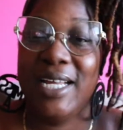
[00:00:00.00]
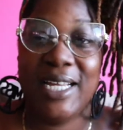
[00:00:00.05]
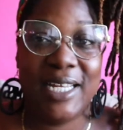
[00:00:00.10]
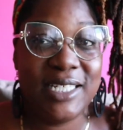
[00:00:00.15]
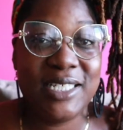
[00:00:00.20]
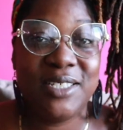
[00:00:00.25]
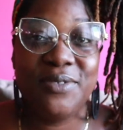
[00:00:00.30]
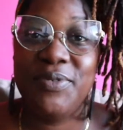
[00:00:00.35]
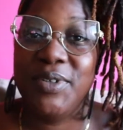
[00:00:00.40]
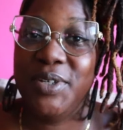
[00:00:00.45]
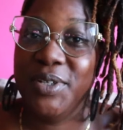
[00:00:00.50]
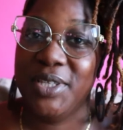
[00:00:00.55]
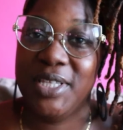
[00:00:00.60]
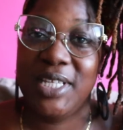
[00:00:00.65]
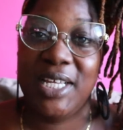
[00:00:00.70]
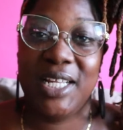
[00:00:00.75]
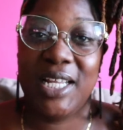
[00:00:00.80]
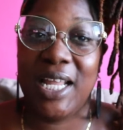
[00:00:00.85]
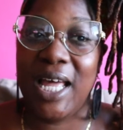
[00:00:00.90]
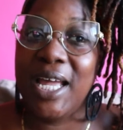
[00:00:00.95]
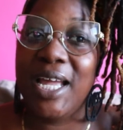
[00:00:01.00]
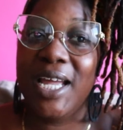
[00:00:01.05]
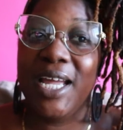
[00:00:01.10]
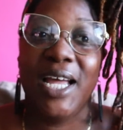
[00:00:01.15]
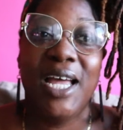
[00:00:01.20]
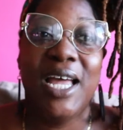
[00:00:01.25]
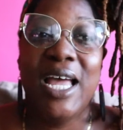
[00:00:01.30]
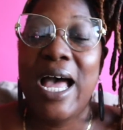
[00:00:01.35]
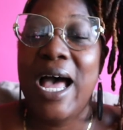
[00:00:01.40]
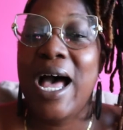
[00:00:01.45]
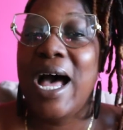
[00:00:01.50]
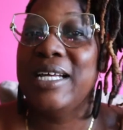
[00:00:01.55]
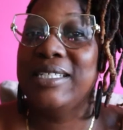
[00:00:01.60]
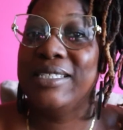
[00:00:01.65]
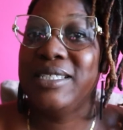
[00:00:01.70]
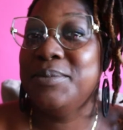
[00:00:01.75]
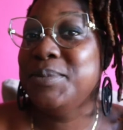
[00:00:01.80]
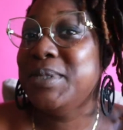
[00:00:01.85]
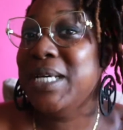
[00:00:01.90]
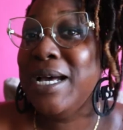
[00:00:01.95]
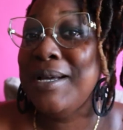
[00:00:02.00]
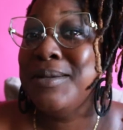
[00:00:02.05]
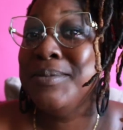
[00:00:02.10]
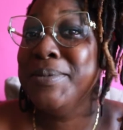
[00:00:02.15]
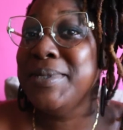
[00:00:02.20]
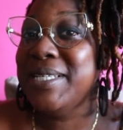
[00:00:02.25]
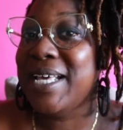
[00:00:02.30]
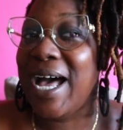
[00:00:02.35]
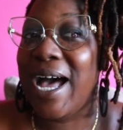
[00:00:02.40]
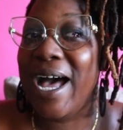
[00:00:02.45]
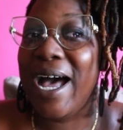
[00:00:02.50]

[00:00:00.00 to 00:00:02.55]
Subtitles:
It's a real thing. Like, sometimes